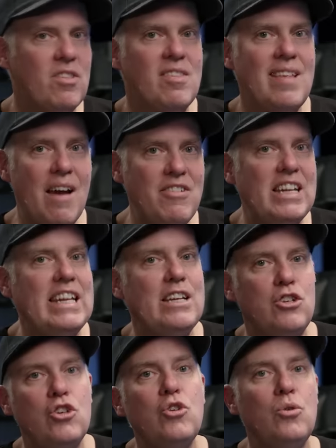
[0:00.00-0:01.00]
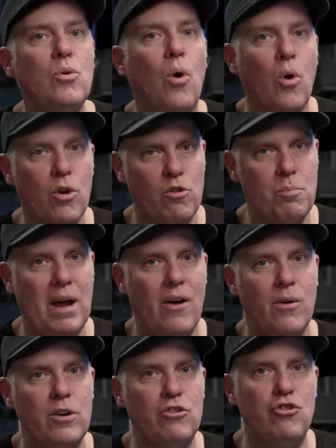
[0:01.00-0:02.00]
72
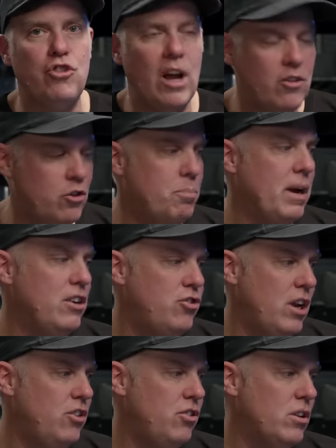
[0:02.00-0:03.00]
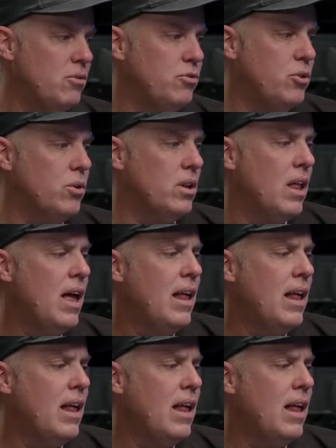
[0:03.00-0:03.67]
horsepower just by changing the fuel.